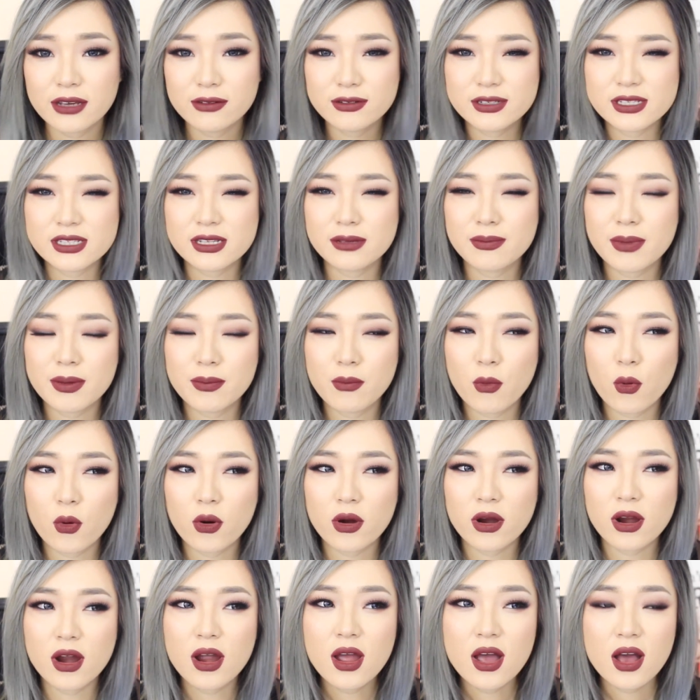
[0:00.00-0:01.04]
It was a bit
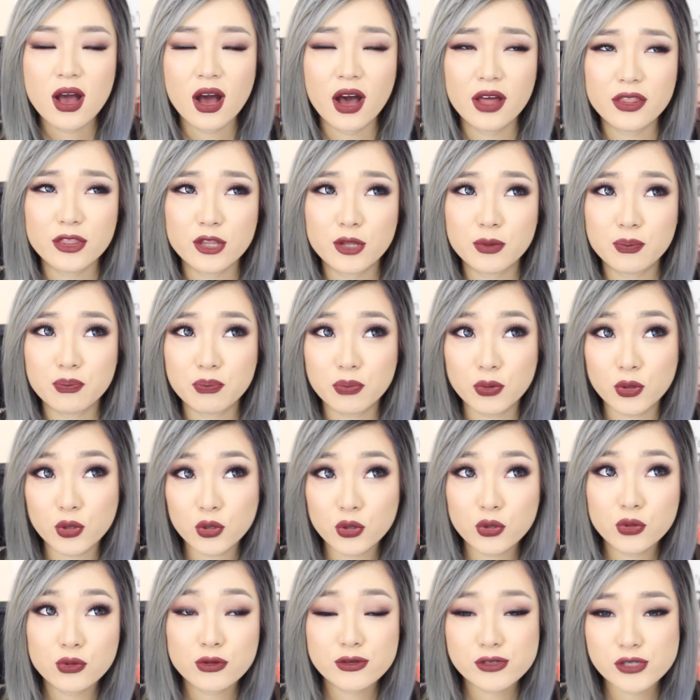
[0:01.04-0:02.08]
more on the
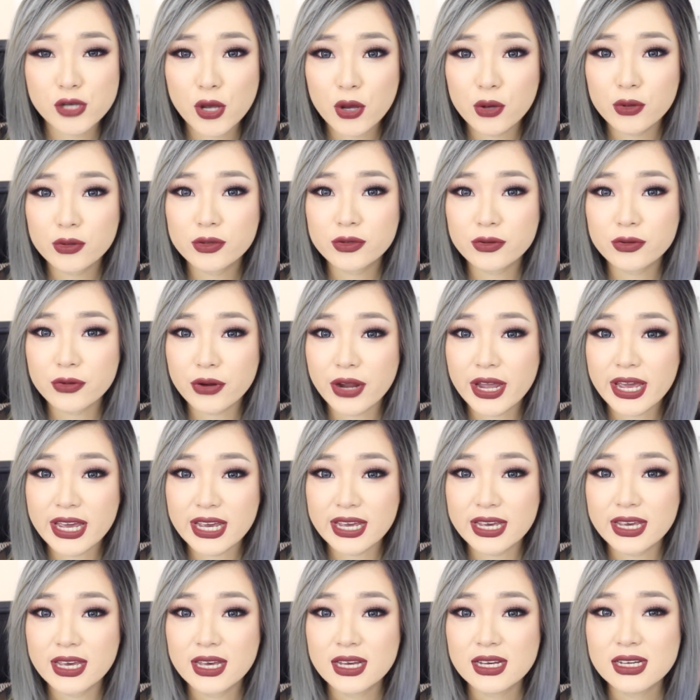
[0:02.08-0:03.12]
blue tone
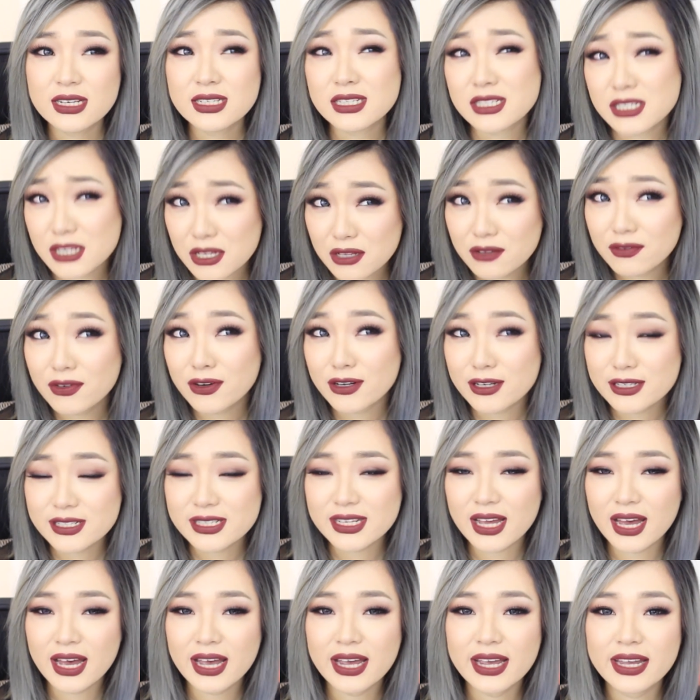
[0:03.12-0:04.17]
gray silver
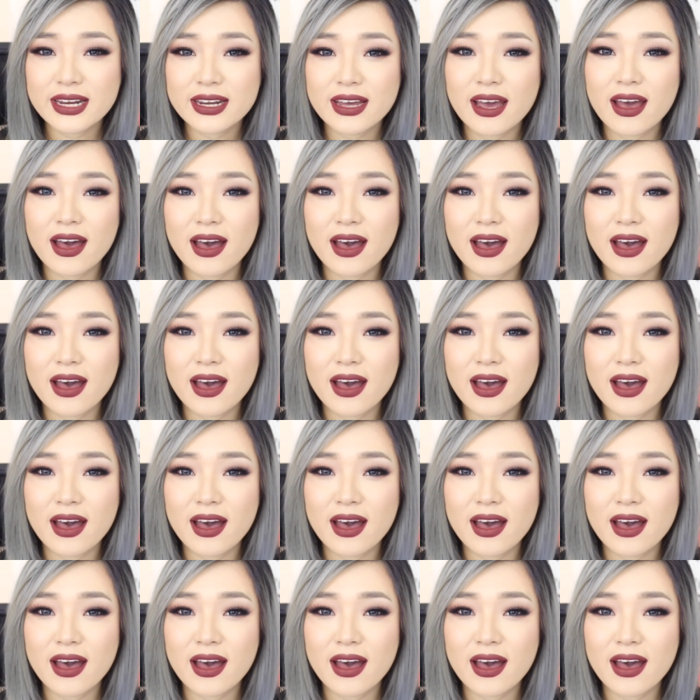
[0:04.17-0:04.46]
side.